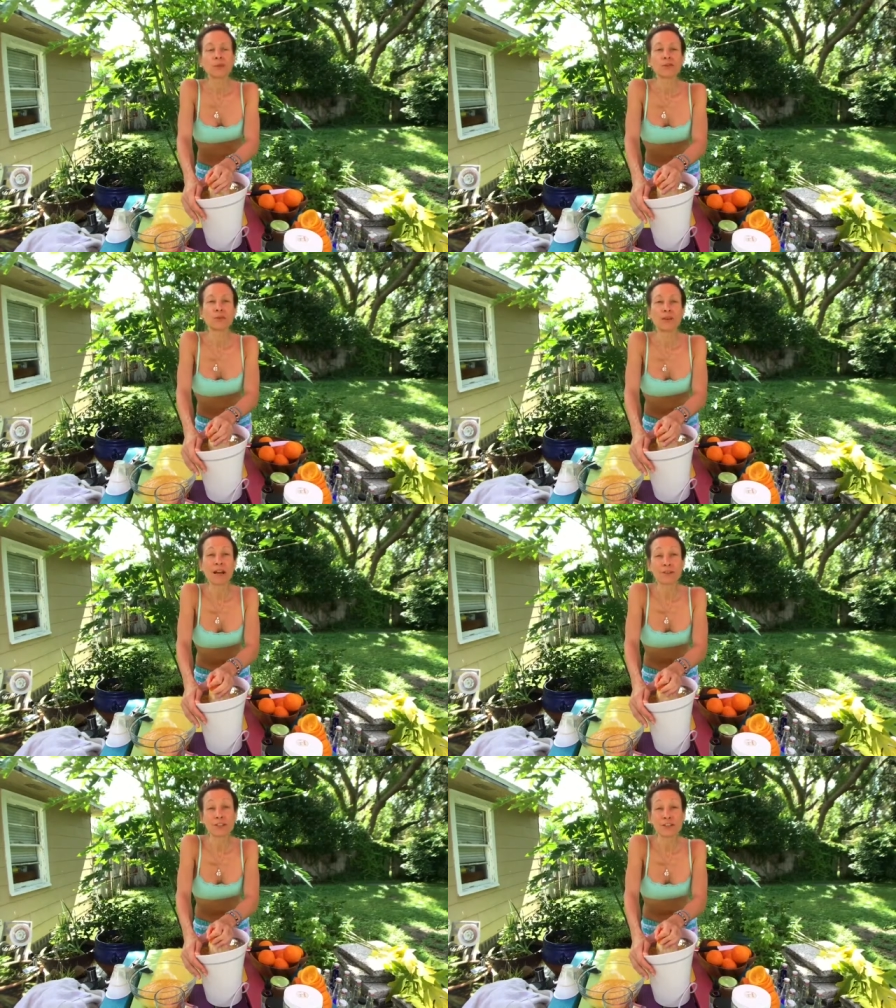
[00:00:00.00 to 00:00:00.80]
So when
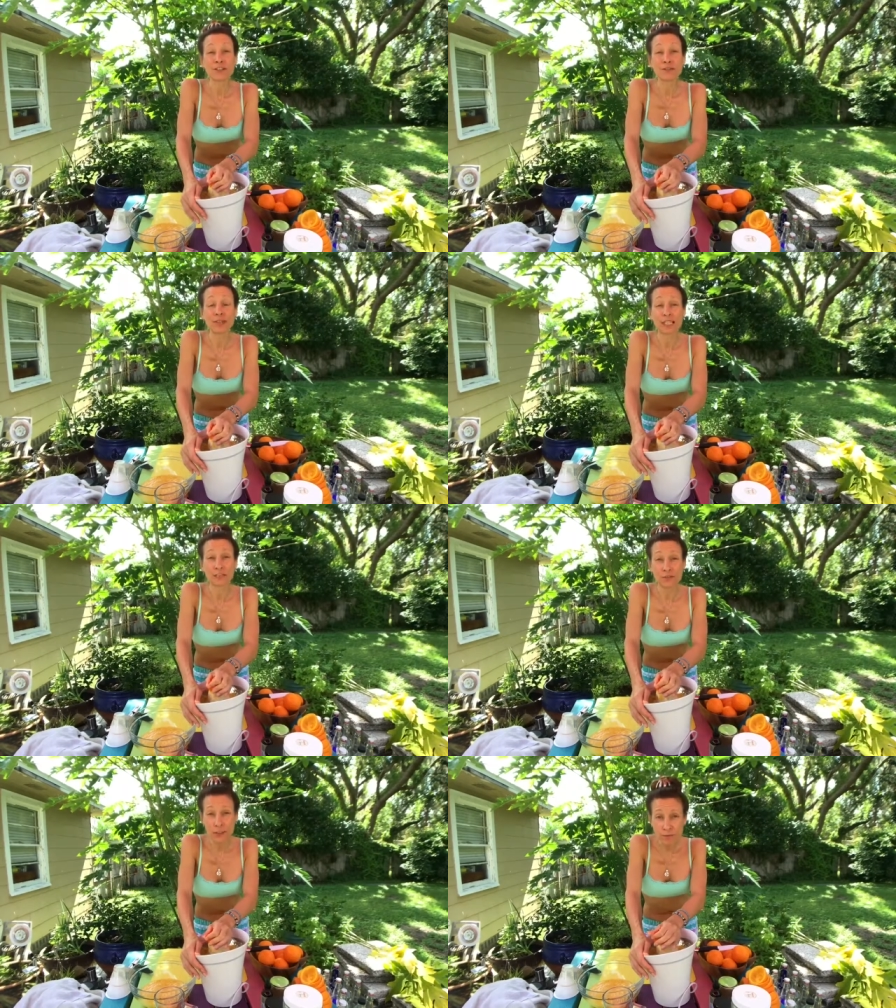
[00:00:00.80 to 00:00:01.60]
I would go to the
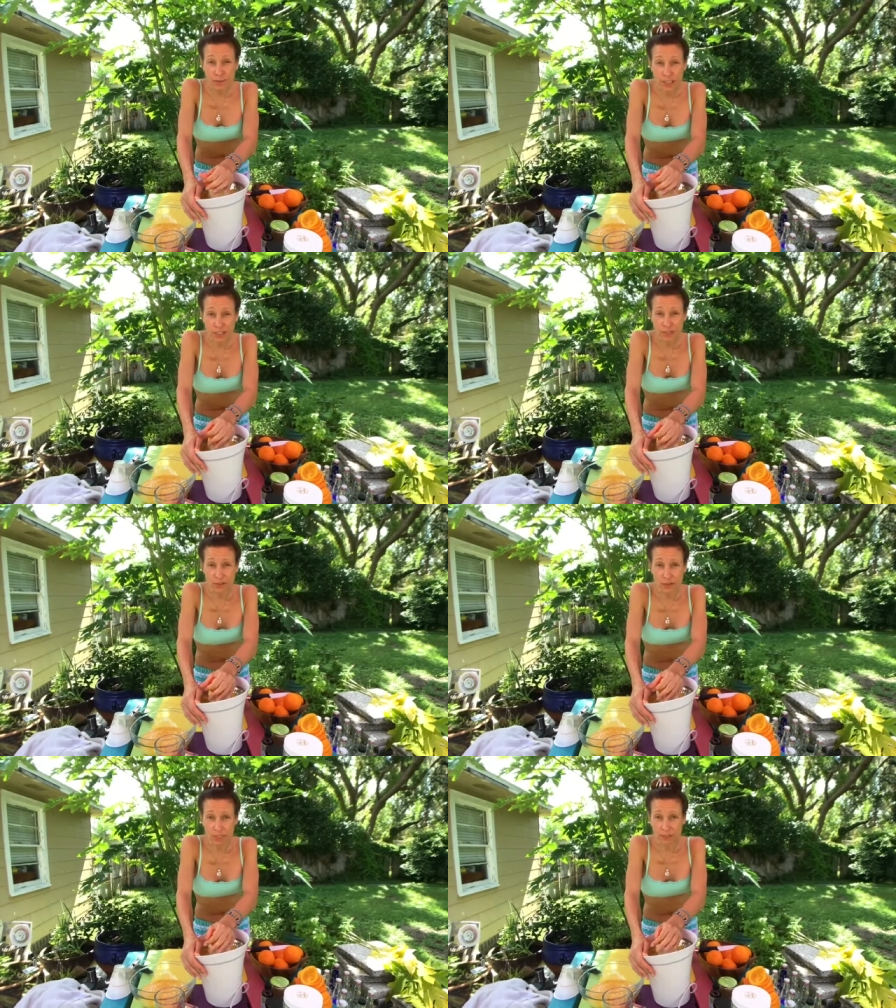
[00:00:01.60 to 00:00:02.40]
Venice Film
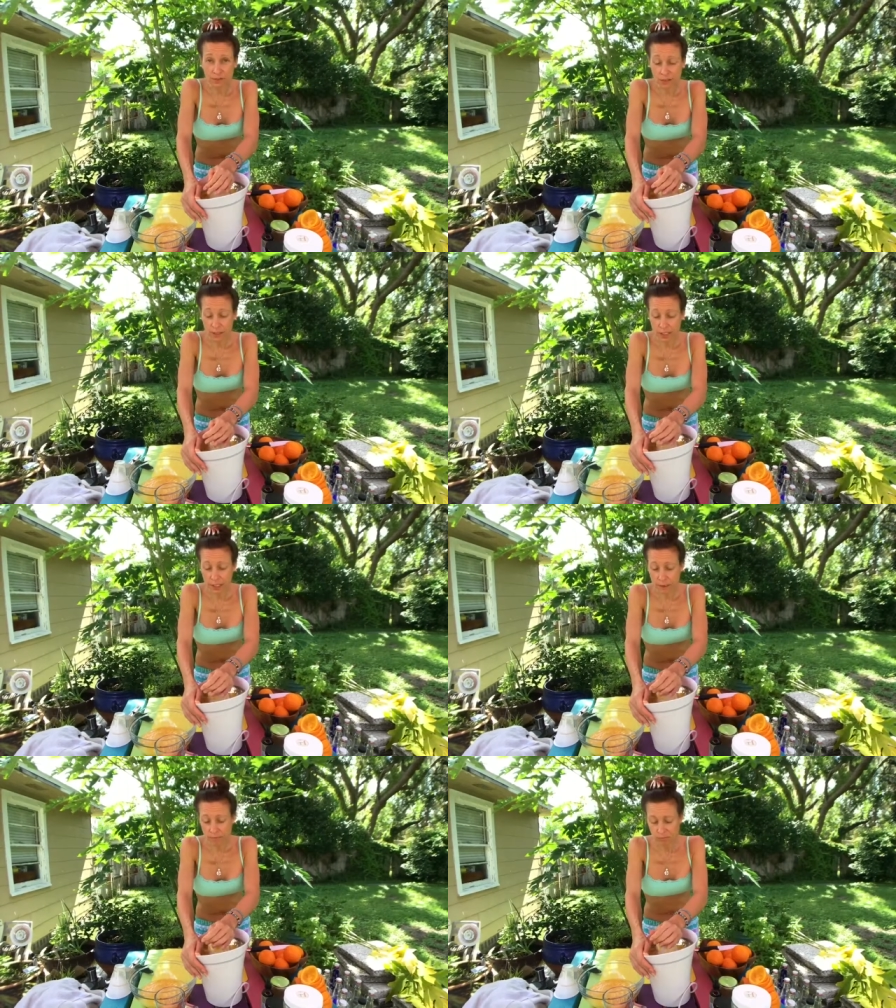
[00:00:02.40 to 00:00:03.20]
Festival every
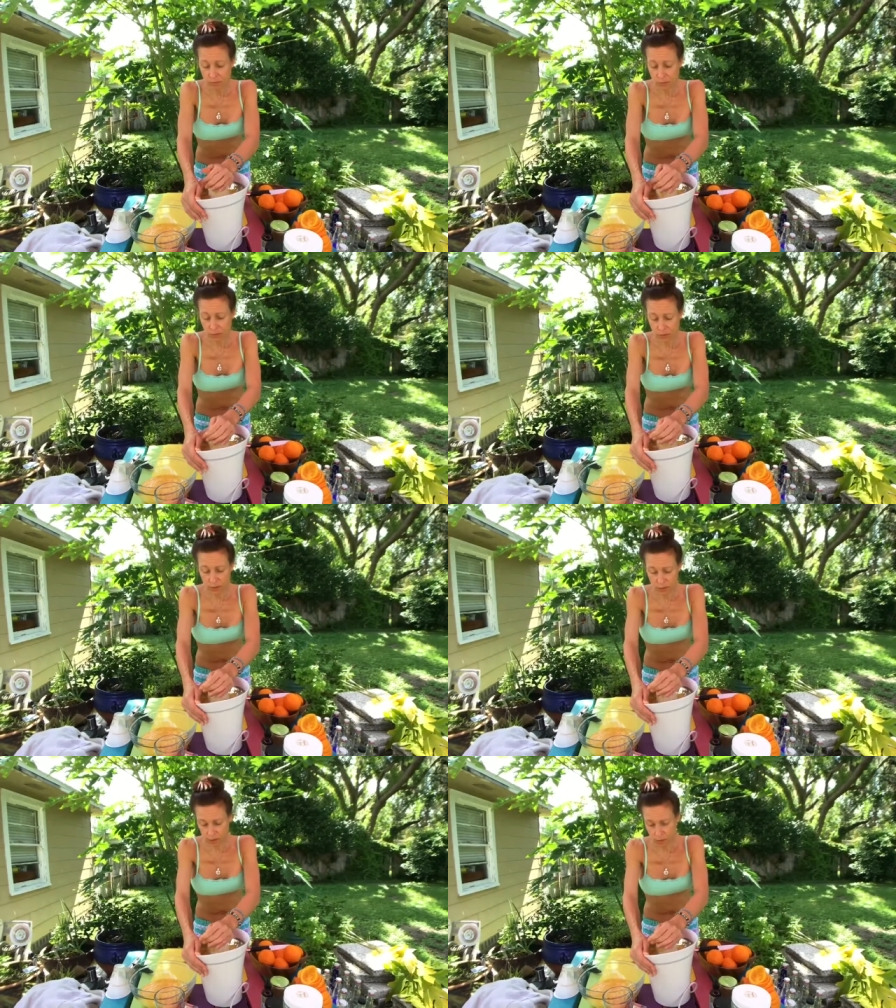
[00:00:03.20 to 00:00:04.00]
year, this
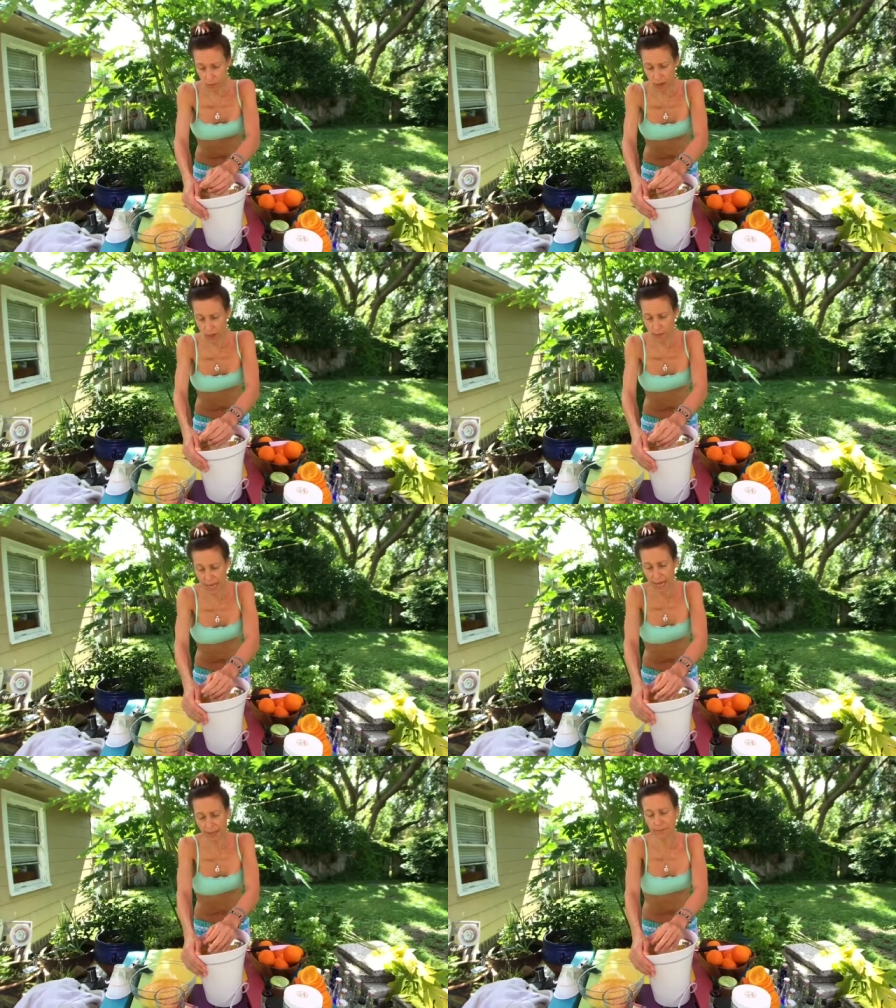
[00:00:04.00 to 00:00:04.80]
was a while
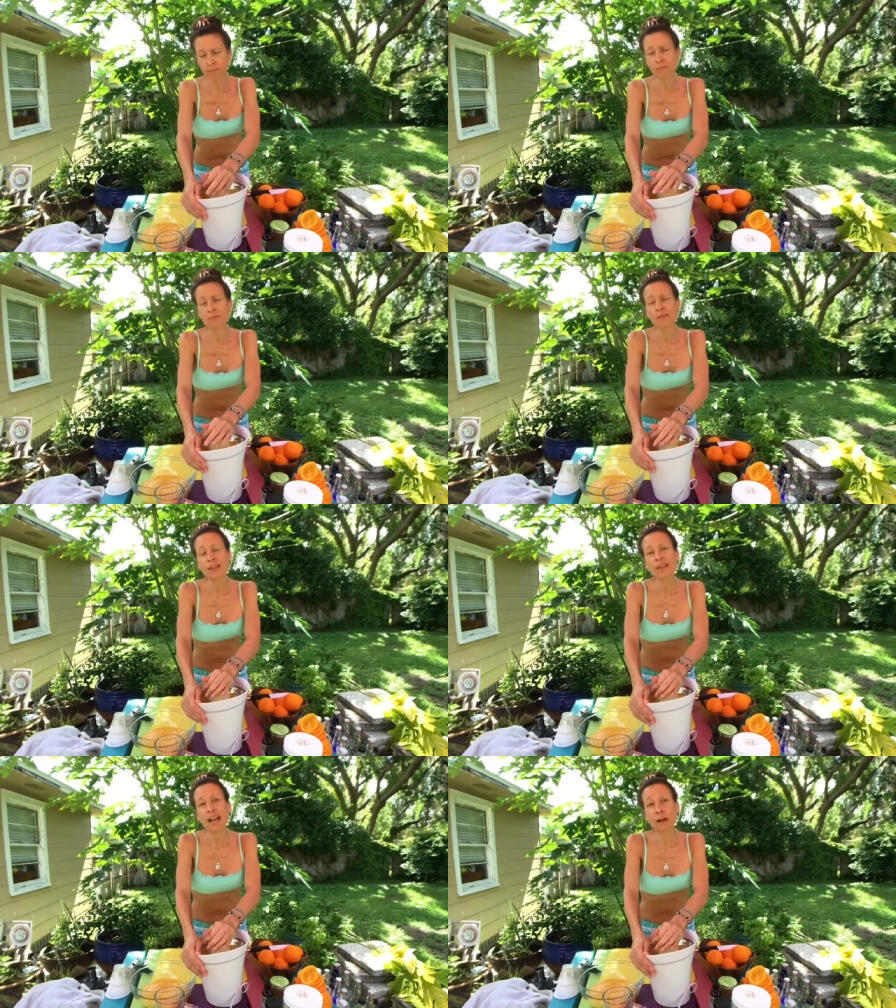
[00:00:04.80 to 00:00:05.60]
back,
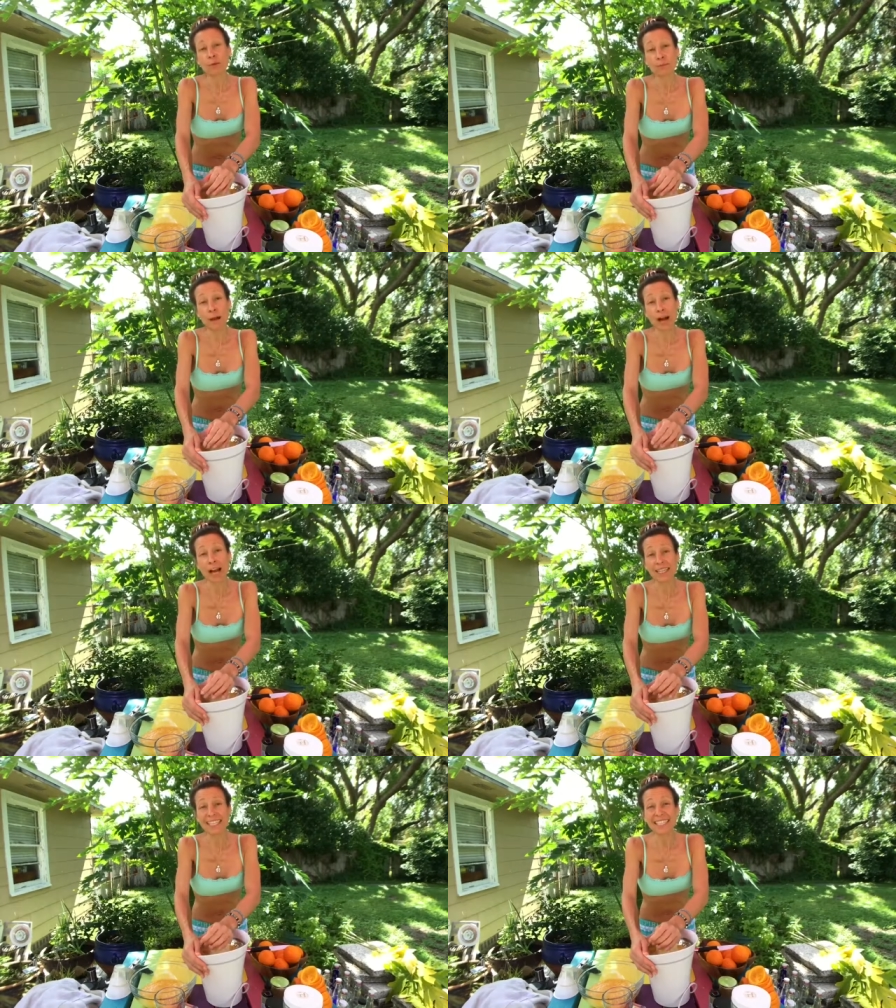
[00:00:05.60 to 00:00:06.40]
I would
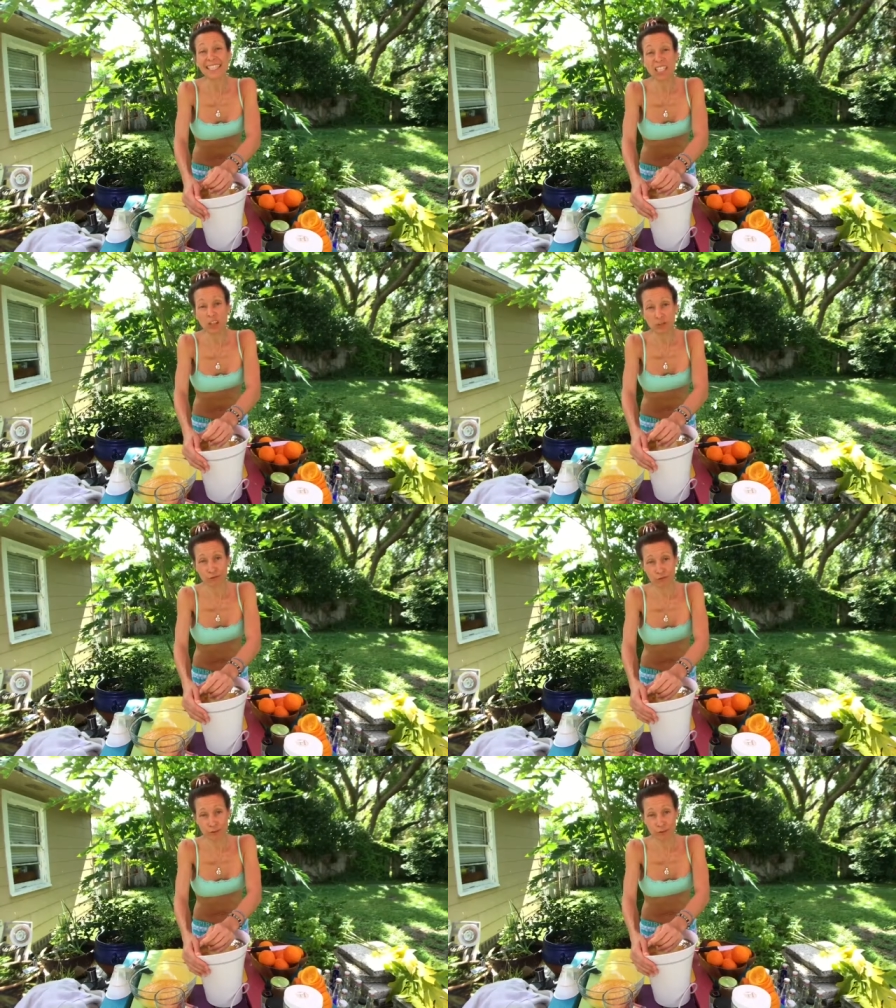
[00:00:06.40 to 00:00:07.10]
buy kilos